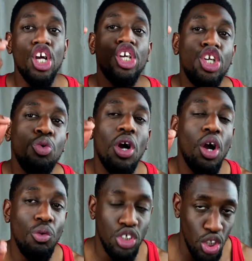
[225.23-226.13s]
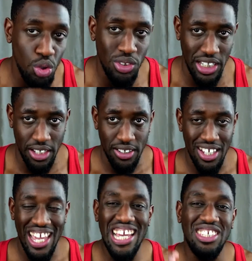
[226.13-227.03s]
you are going to lose it.
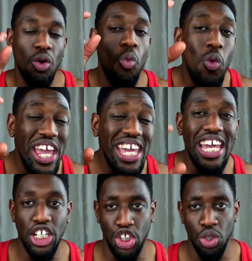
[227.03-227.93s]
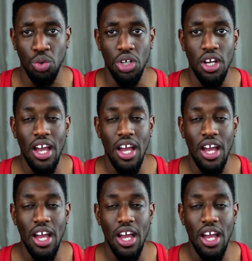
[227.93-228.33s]
It's a we issue.